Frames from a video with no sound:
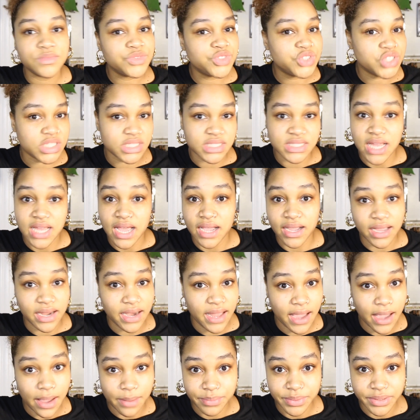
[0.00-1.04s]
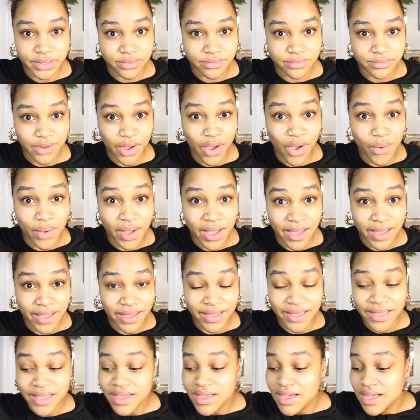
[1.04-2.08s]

Just not gonna happen, okay?